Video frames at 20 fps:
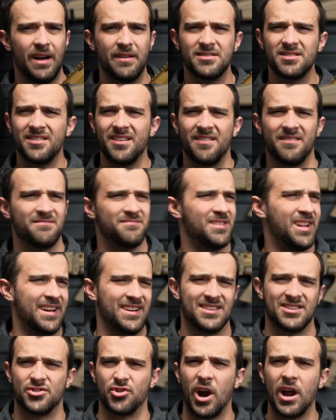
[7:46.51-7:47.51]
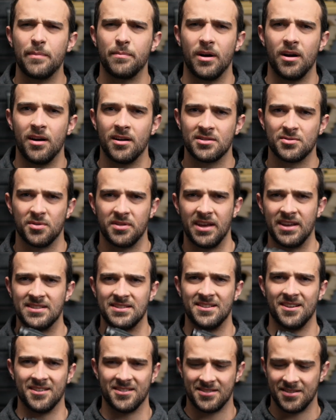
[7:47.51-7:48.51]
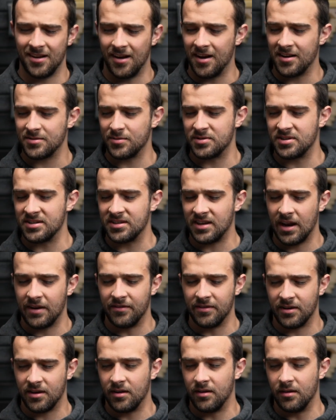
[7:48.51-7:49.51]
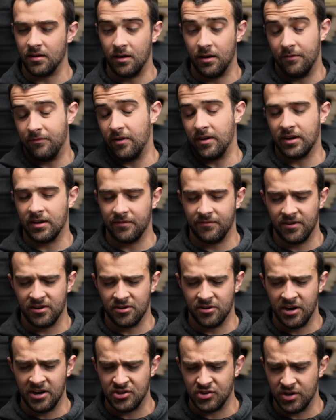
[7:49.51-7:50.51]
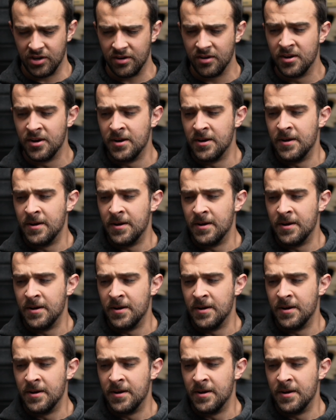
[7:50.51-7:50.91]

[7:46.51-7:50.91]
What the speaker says: I saw like Strybogs with ACR stocks, which is kind of a funny configuration,